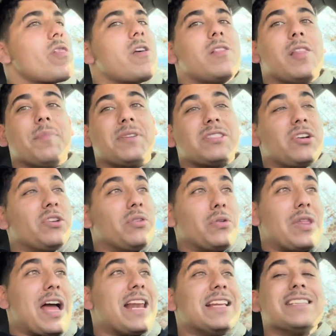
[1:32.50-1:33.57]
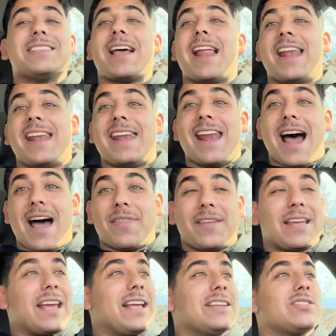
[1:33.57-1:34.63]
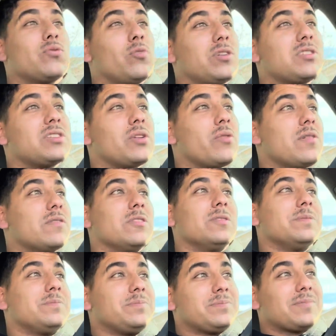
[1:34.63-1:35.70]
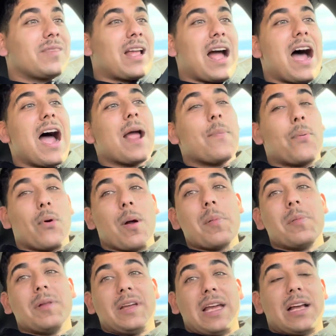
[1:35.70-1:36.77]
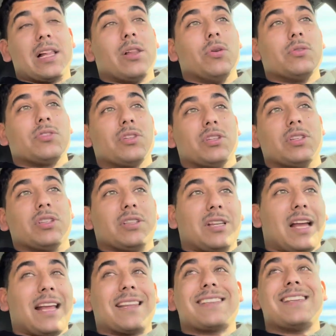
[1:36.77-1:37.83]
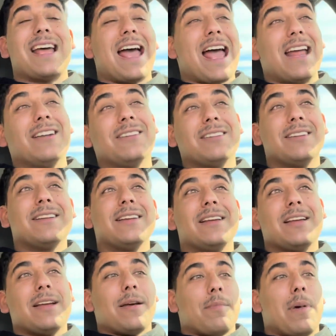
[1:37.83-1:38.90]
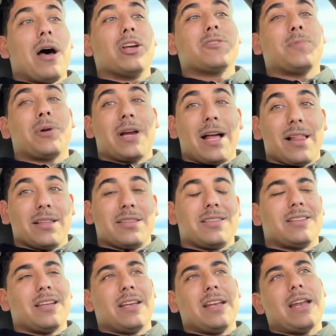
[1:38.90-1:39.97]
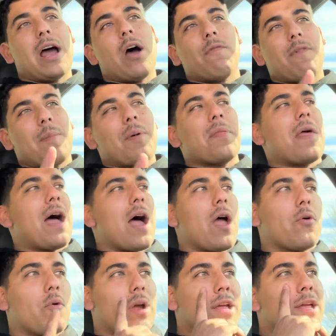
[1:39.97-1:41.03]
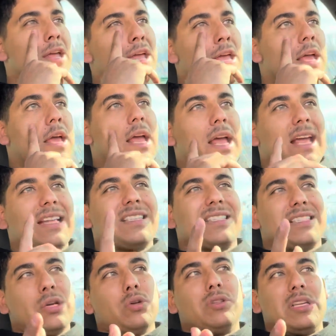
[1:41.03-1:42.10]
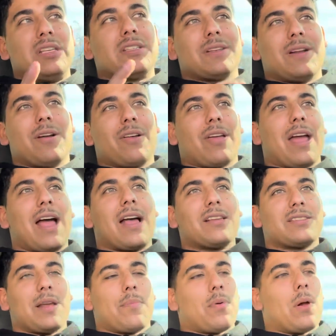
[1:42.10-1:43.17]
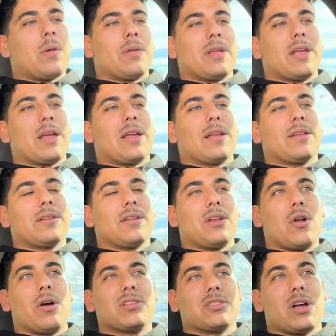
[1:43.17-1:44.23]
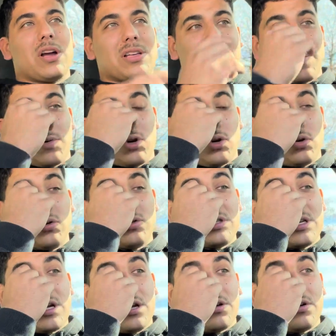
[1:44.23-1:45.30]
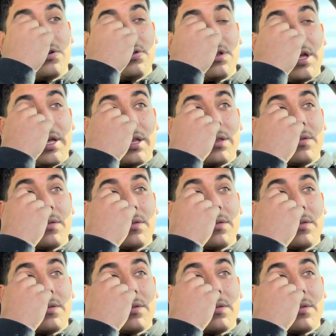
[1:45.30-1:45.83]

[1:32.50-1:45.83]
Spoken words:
Let me tell you, that is not the case whatsoever. I probably get closer to like 10 miles per gallon city. Now, if I'm on the highway, it's still decent on gas. I probably get, you know, as long as I'm cruising under like